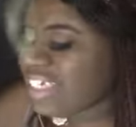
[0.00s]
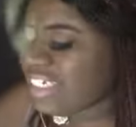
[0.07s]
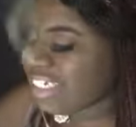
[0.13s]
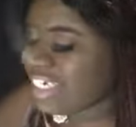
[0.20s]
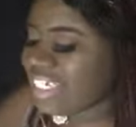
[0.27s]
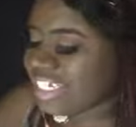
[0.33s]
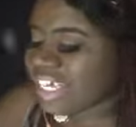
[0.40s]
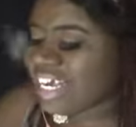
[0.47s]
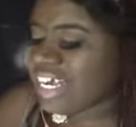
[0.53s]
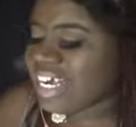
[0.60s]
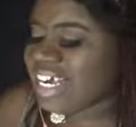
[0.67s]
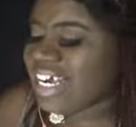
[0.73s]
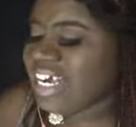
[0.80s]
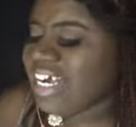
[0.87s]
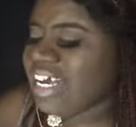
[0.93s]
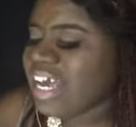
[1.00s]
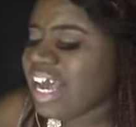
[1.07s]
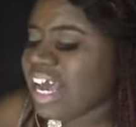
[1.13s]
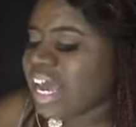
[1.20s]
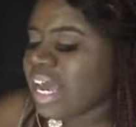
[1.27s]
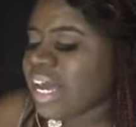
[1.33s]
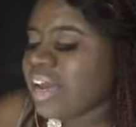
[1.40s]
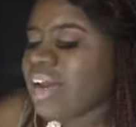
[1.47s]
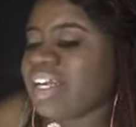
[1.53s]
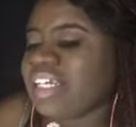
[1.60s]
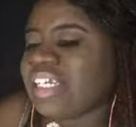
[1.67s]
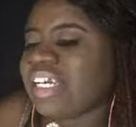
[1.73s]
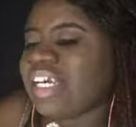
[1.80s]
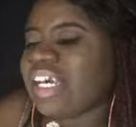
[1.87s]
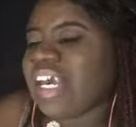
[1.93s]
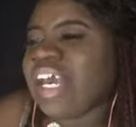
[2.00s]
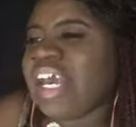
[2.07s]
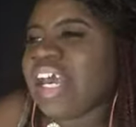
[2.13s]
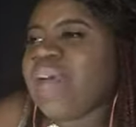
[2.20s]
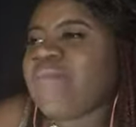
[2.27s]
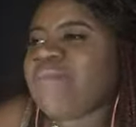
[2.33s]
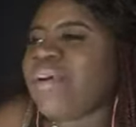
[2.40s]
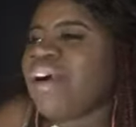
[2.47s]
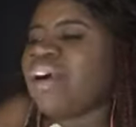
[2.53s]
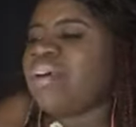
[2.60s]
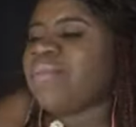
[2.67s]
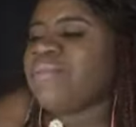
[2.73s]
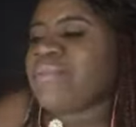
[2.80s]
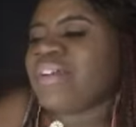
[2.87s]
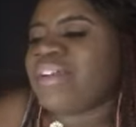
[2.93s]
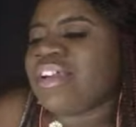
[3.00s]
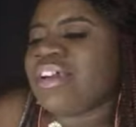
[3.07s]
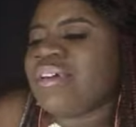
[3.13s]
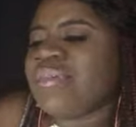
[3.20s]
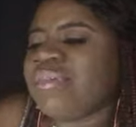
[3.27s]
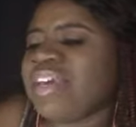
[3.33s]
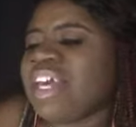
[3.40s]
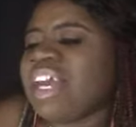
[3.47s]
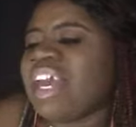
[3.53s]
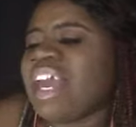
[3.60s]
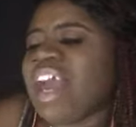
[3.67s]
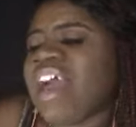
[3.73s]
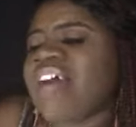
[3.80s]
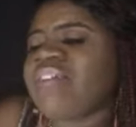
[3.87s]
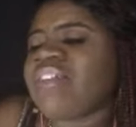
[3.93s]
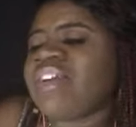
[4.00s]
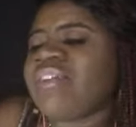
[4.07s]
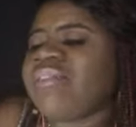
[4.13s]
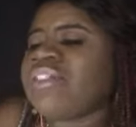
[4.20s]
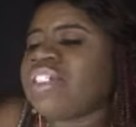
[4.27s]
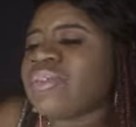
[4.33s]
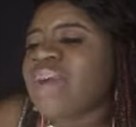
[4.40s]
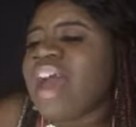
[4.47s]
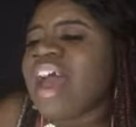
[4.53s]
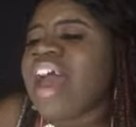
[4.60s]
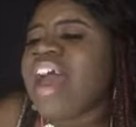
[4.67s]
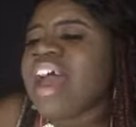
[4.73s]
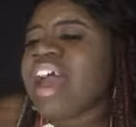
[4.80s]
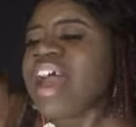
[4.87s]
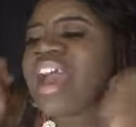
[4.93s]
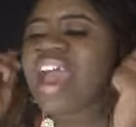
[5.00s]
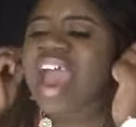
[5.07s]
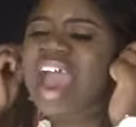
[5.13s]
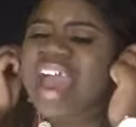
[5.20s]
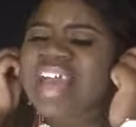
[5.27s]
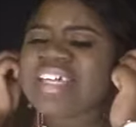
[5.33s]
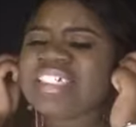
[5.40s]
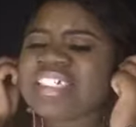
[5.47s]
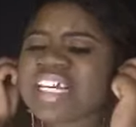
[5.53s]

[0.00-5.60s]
Jesse. Hood to keep on pulling me every which way. Hey,